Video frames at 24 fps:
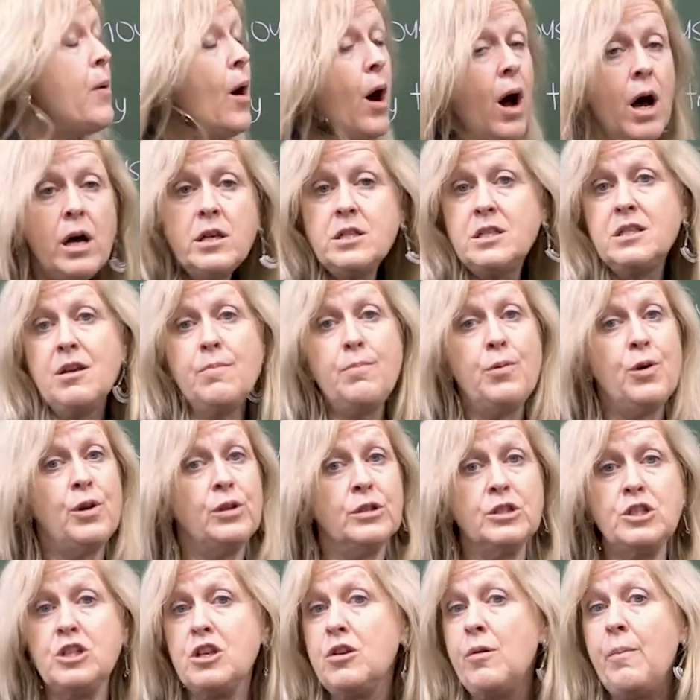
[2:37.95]

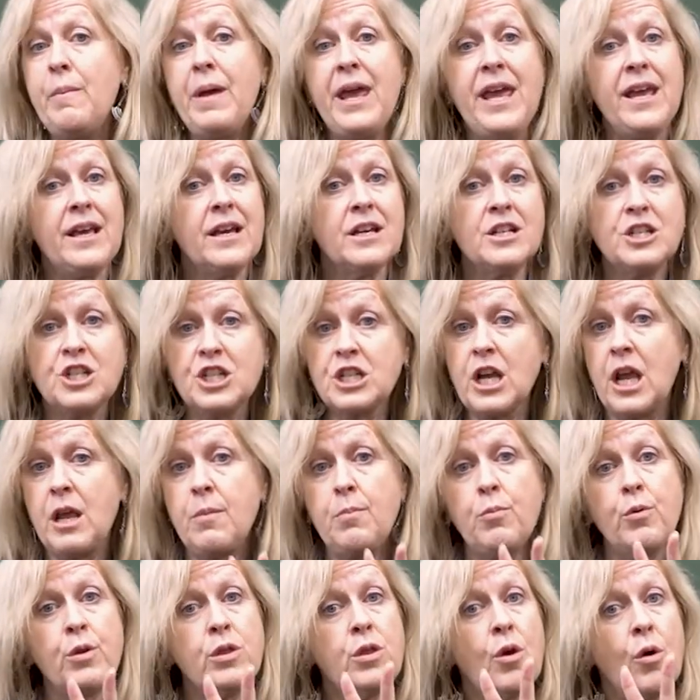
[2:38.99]
possible to make a
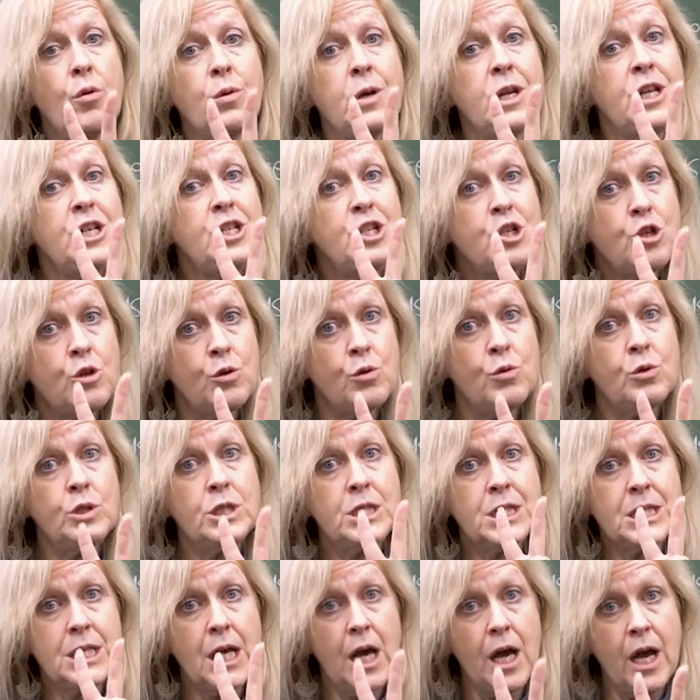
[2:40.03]
shape with only two
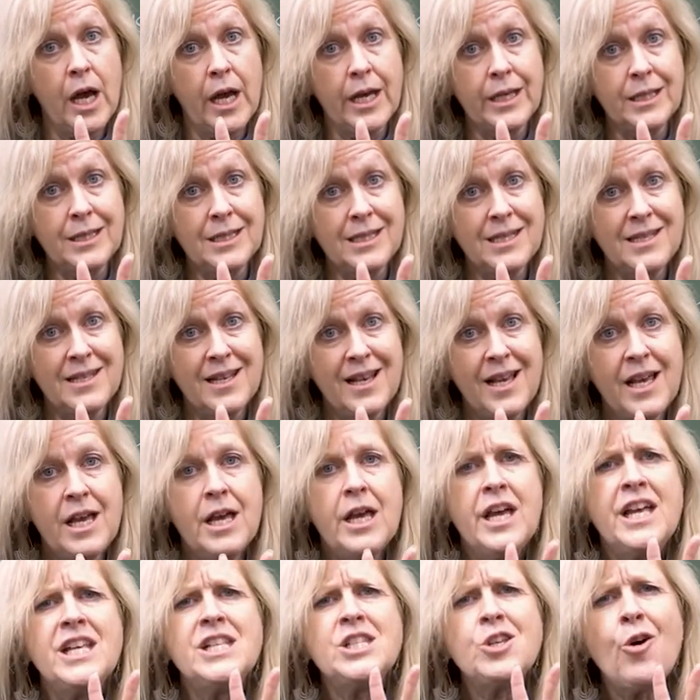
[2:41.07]
sides.
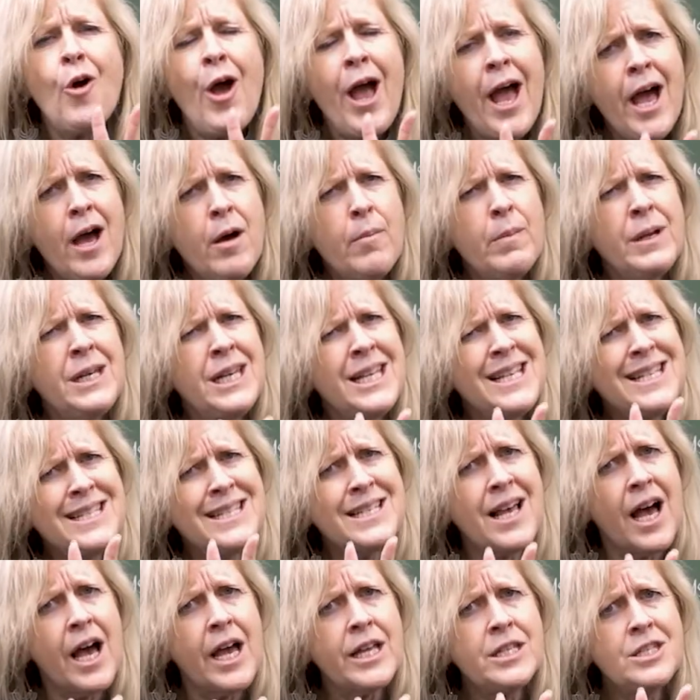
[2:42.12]
So how many
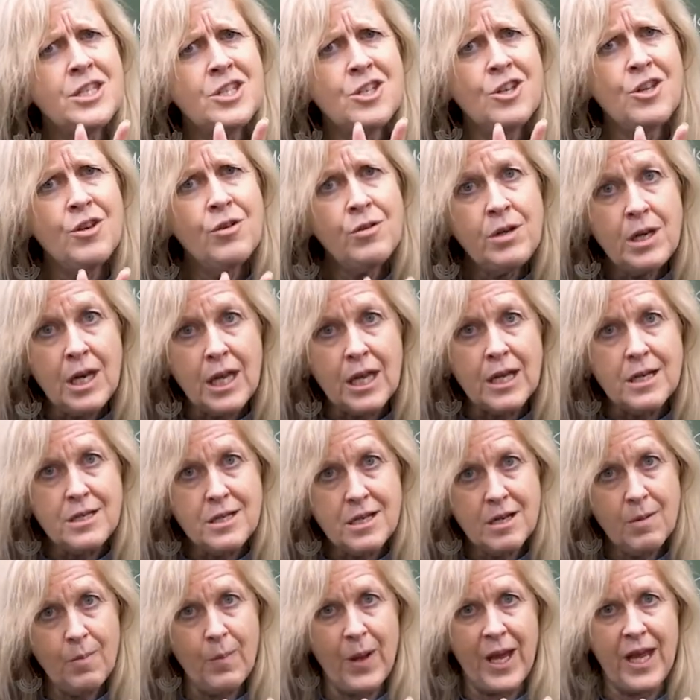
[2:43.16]
sides do you need
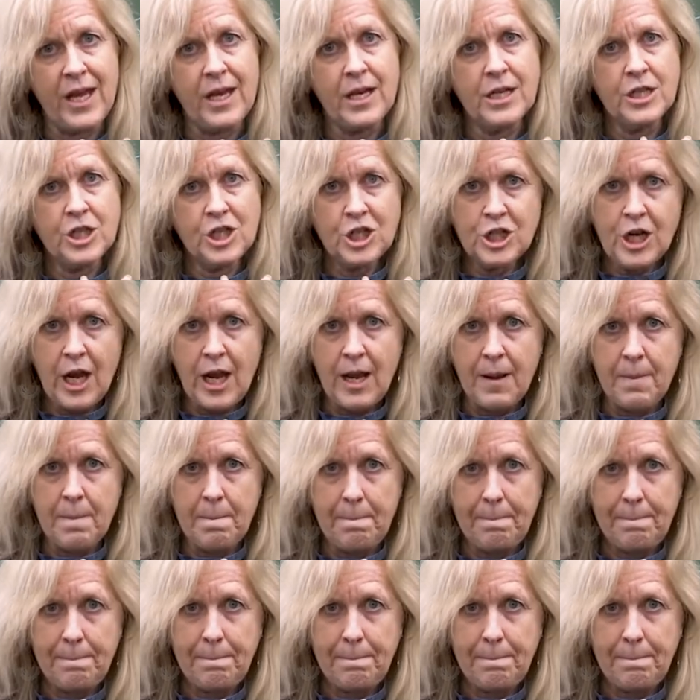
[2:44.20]
to make a shape?